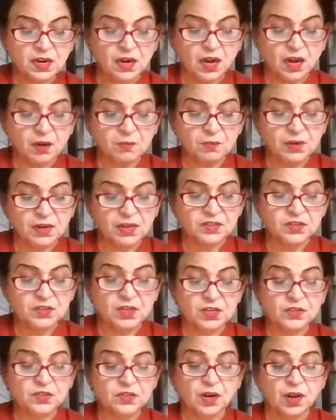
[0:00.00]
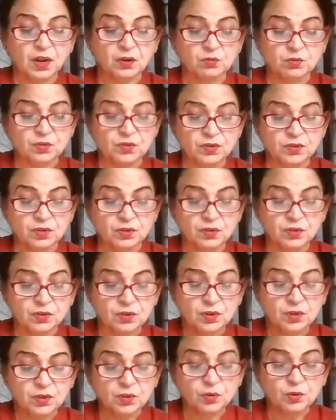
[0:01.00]
calmed as he is roused.
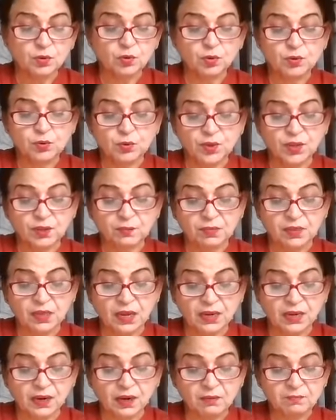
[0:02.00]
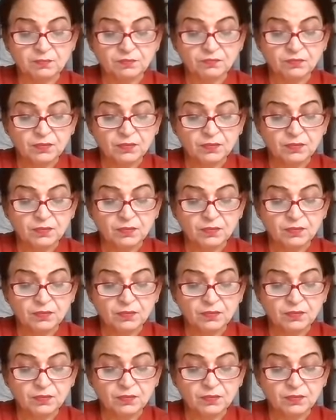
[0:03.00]
Go to him, Tara.